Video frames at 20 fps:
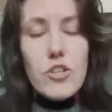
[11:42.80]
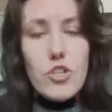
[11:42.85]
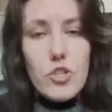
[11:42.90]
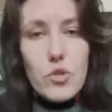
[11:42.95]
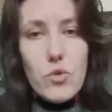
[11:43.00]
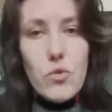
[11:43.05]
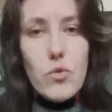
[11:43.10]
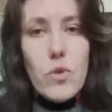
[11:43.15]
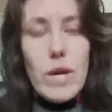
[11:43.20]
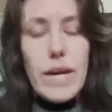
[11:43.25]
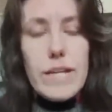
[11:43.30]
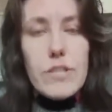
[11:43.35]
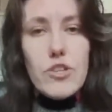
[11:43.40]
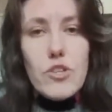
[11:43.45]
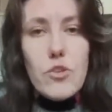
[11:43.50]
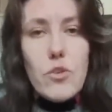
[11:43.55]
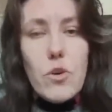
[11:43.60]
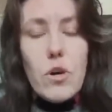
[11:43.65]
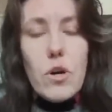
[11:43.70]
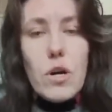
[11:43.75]
you and
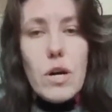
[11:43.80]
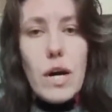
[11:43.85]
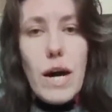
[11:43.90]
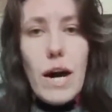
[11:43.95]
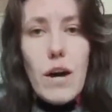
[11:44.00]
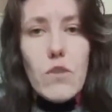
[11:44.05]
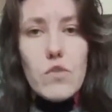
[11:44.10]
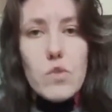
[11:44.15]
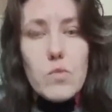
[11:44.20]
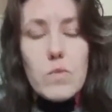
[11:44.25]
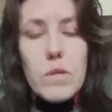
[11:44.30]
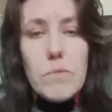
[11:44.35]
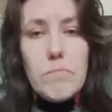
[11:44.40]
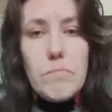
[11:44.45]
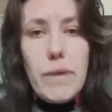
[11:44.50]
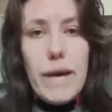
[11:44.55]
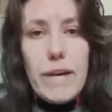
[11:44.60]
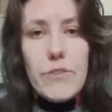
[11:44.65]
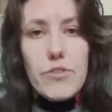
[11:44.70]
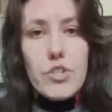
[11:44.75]
your house will
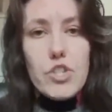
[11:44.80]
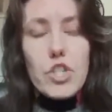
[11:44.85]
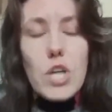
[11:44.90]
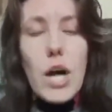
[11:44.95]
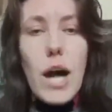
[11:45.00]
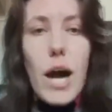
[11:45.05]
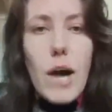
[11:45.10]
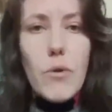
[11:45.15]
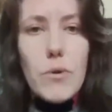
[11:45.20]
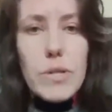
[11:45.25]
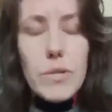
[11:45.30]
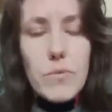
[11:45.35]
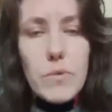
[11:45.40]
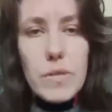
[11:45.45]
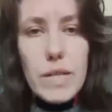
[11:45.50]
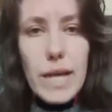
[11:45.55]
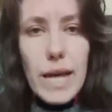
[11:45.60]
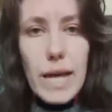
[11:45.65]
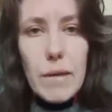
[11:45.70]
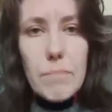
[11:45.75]
perish. How it
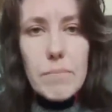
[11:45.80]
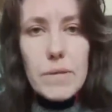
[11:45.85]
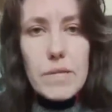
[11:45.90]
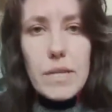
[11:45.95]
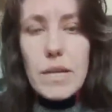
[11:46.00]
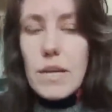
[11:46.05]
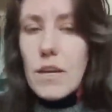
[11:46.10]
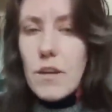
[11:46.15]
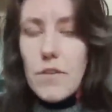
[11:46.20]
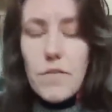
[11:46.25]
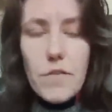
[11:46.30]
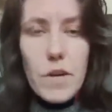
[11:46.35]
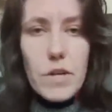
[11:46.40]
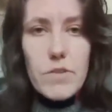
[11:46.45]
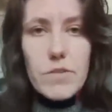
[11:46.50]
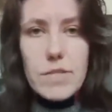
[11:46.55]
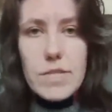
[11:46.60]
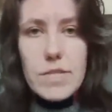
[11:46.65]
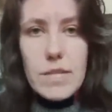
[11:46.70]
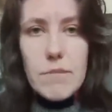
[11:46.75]
will happen?
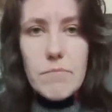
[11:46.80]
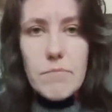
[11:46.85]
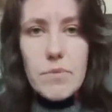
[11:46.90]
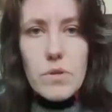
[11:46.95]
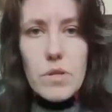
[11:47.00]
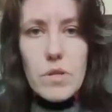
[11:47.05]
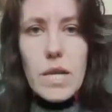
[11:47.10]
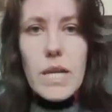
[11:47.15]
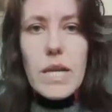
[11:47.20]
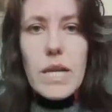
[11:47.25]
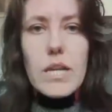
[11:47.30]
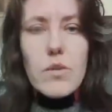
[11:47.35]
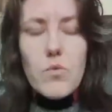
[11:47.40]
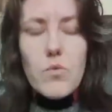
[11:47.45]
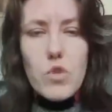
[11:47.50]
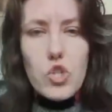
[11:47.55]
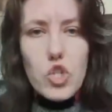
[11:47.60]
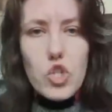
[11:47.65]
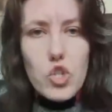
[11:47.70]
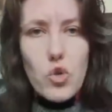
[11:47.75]
Very simple. It
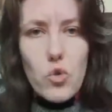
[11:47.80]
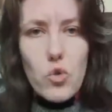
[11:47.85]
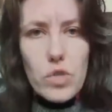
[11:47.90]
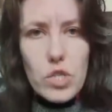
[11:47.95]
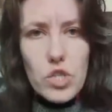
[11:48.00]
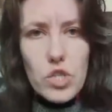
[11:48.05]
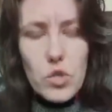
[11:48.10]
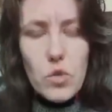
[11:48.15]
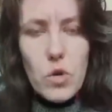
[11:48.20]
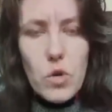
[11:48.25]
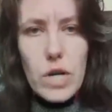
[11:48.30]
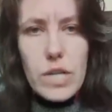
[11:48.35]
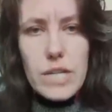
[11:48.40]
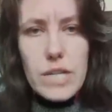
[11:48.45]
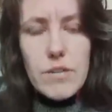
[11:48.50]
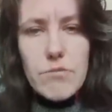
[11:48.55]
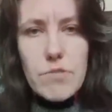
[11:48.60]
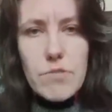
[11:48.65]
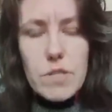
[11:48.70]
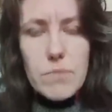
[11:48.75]
will show that you are
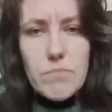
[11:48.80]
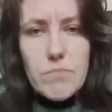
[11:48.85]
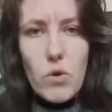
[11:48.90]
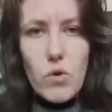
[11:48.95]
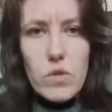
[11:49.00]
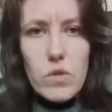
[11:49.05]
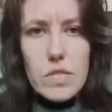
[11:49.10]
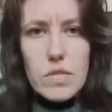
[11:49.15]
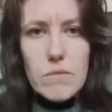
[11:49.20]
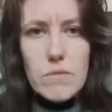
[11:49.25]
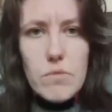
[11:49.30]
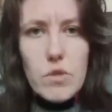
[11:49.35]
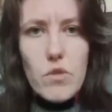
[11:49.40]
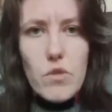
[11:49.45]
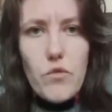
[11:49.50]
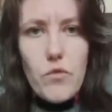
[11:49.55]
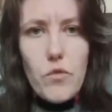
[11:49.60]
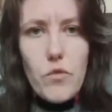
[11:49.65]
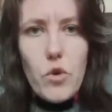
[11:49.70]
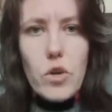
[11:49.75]
irresponsible
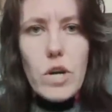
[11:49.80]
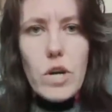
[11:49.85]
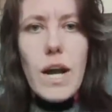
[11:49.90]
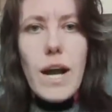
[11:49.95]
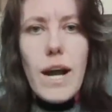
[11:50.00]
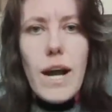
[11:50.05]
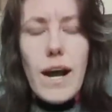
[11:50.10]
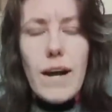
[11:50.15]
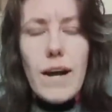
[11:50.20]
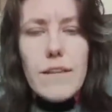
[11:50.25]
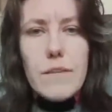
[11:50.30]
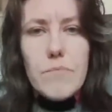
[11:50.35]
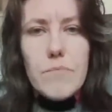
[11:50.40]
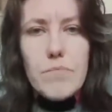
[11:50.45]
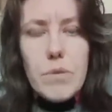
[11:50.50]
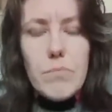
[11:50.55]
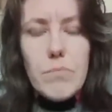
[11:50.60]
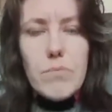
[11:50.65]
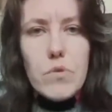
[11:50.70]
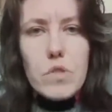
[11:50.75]
for other
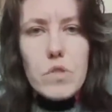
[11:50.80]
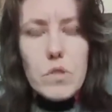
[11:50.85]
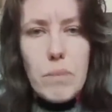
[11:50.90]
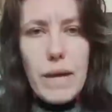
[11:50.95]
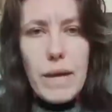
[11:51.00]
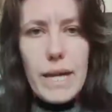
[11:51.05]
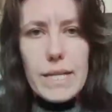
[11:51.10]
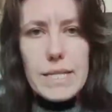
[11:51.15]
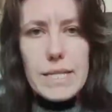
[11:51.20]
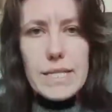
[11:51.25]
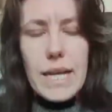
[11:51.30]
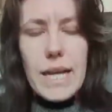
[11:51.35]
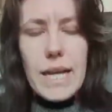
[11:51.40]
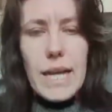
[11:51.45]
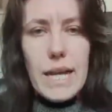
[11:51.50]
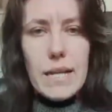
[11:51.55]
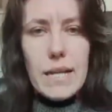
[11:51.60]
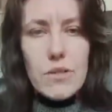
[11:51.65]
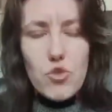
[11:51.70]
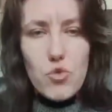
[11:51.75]
people's pains.
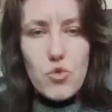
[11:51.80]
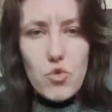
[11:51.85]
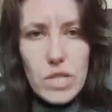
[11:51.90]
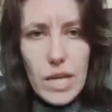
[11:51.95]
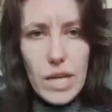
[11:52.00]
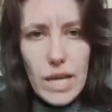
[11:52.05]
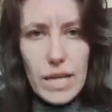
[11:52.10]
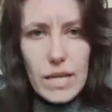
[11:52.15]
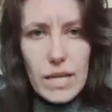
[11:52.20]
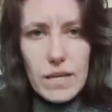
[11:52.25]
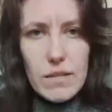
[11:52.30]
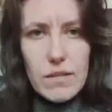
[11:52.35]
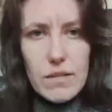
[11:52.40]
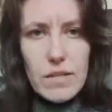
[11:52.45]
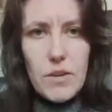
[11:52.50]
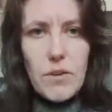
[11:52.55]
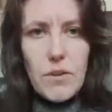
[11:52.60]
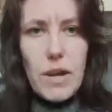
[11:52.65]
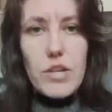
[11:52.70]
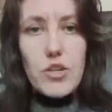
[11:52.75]
And today,
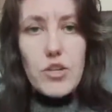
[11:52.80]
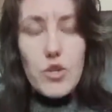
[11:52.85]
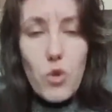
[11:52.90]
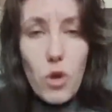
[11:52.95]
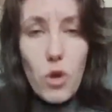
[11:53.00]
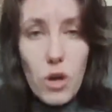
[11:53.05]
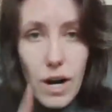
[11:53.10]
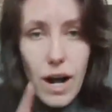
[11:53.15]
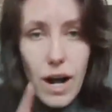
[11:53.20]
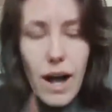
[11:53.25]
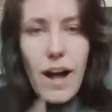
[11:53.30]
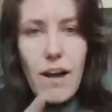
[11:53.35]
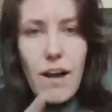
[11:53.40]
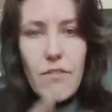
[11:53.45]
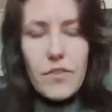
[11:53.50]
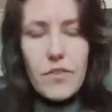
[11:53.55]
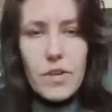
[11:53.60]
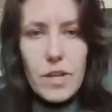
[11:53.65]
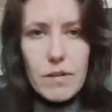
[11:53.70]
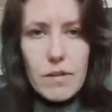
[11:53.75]
there are your
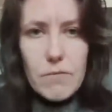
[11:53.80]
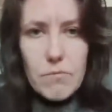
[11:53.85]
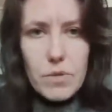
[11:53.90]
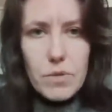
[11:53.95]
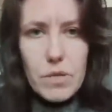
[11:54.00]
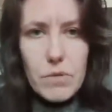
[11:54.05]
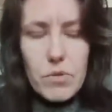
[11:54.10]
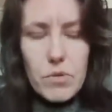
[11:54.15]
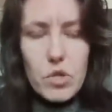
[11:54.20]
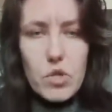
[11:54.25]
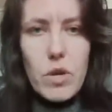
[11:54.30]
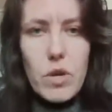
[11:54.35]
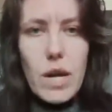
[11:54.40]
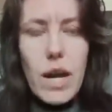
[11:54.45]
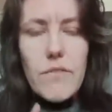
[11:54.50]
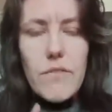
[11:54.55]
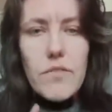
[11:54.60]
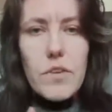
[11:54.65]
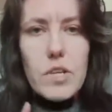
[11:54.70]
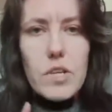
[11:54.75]
African people, your
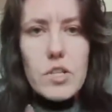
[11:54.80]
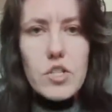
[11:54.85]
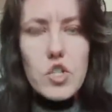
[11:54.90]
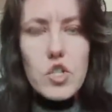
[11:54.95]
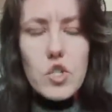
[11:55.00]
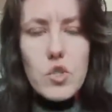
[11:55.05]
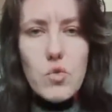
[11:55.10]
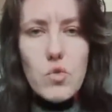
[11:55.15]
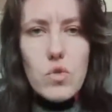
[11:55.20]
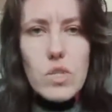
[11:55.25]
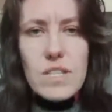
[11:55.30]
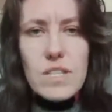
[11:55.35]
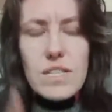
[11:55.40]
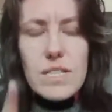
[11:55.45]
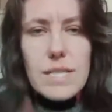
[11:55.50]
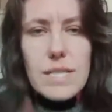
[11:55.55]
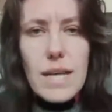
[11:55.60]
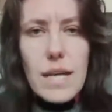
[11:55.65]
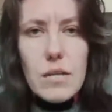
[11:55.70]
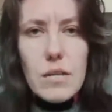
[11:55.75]
African
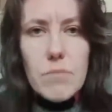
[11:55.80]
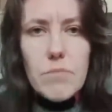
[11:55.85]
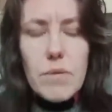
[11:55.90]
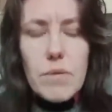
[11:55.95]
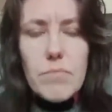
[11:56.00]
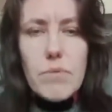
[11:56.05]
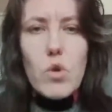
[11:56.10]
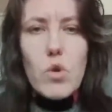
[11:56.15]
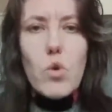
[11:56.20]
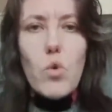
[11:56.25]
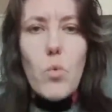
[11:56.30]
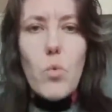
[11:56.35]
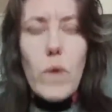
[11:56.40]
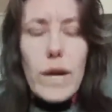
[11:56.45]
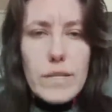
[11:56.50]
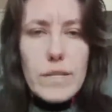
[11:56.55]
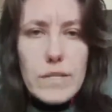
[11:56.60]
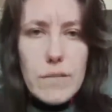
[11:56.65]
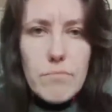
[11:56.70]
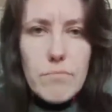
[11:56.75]
students, young people who
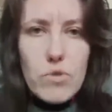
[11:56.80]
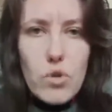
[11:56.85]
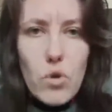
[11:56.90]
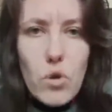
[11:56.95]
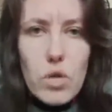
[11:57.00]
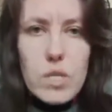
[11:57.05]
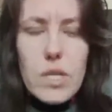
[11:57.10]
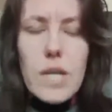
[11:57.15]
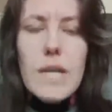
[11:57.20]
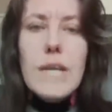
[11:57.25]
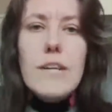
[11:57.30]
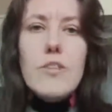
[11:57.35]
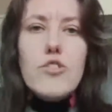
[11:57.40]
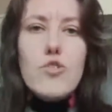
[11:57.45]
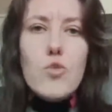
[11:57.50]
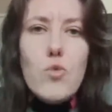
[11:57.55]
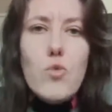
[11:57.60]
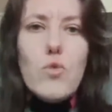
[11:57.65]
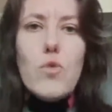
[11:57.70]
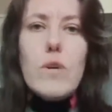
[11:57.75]
went abroad
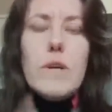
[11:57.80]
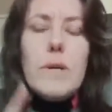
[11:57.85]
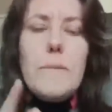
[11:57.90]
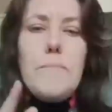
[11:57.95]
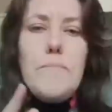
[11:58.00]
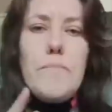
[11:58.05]
to